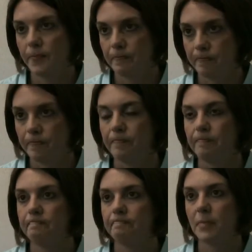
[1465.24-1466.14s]
Mm-hmm.
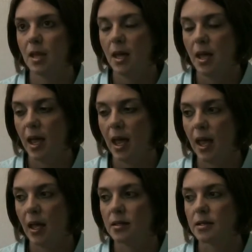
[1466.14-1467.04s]

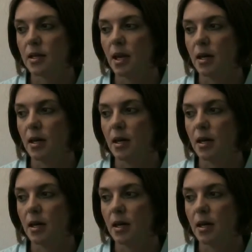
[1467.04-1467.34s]
And